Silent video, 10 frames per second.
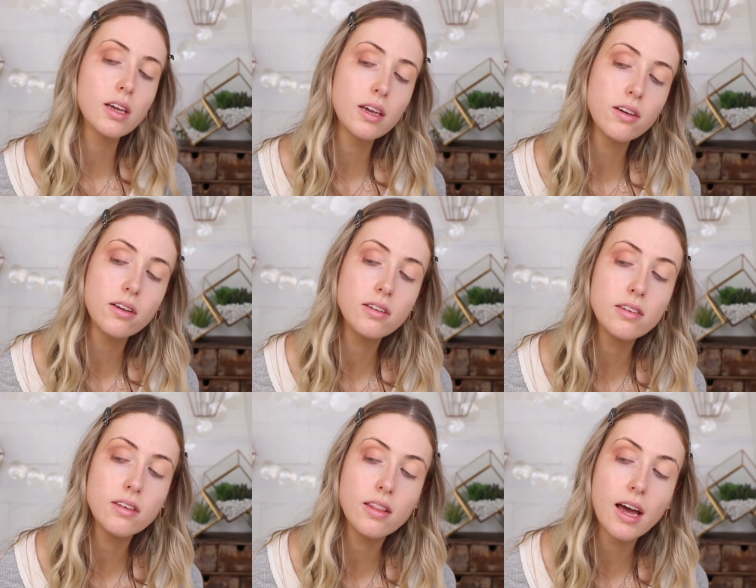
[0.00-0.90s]
Like you can
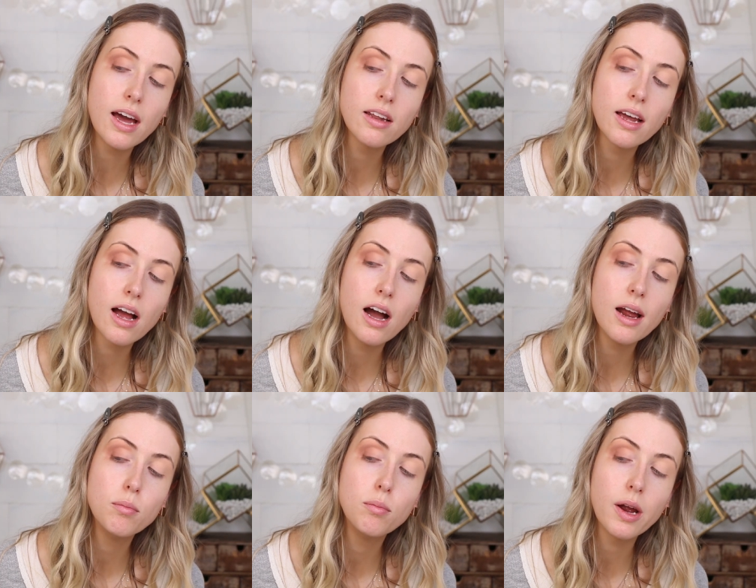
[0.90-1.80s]
see that like
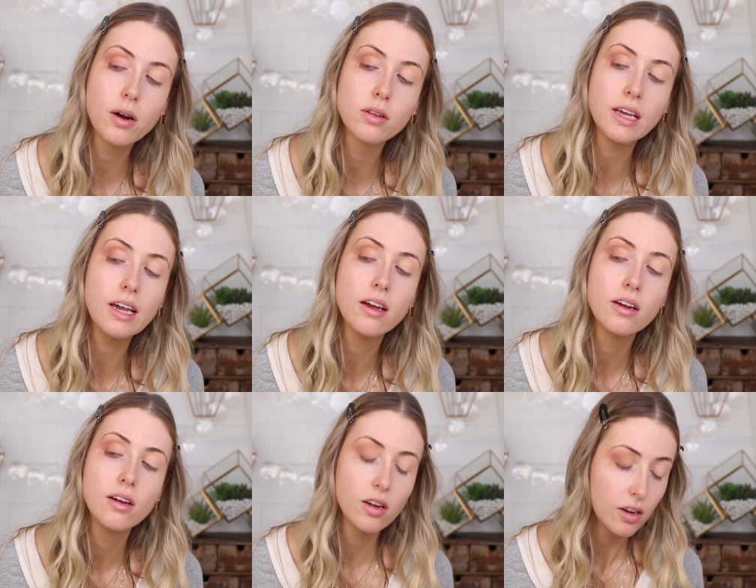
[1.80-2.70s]
I'm barely
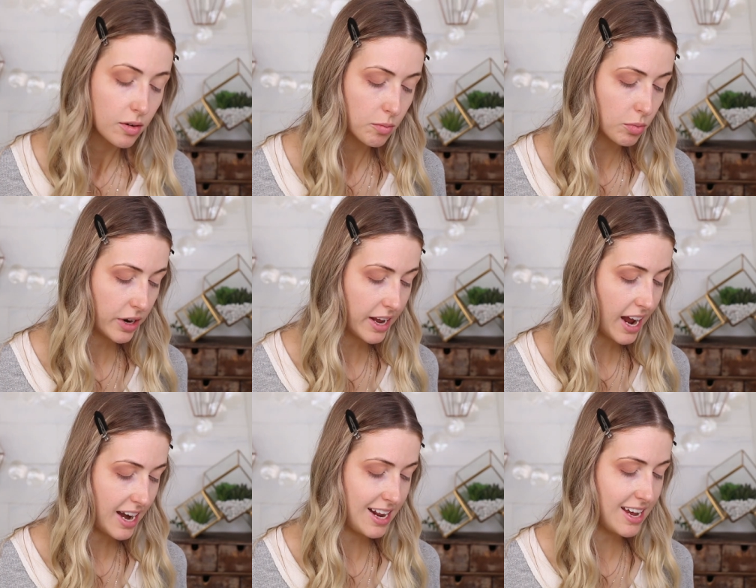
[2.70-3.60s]
putting
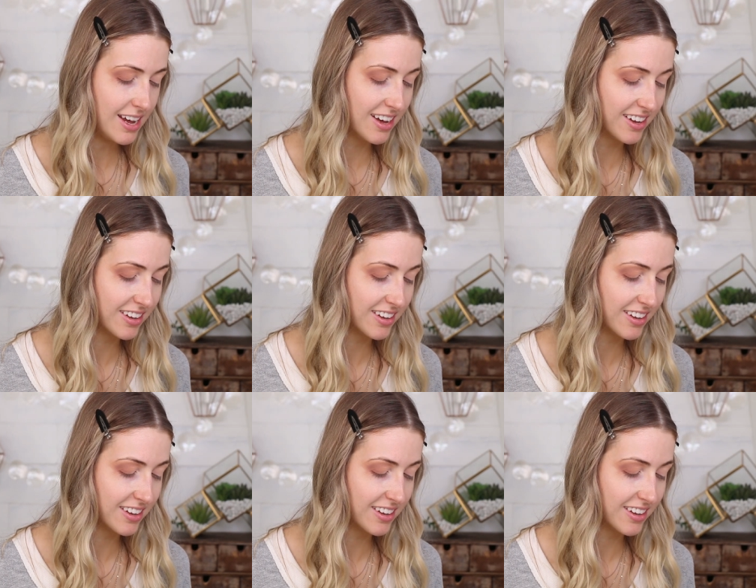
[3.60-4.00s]
any